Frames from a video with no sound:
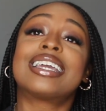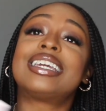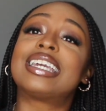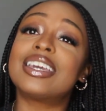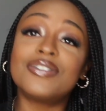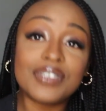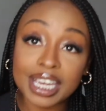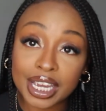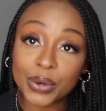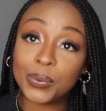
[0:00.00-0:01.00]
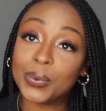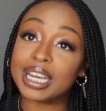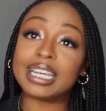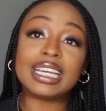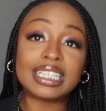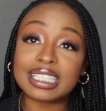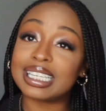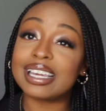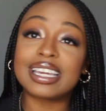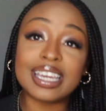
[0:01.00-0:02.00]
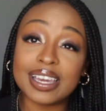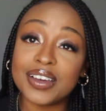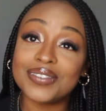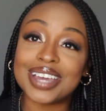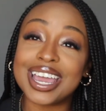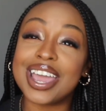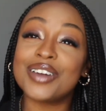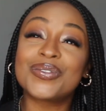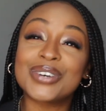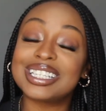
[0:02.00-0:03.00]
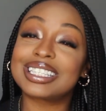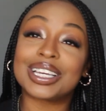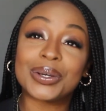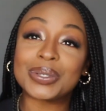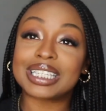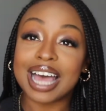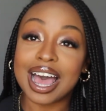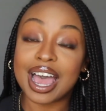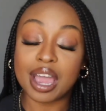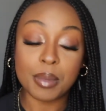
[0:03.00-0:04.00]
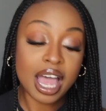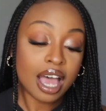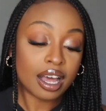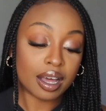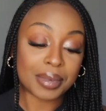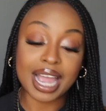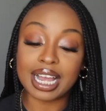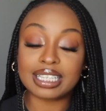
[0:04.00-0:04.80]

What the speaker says: giving what it needs to give every single time. Like I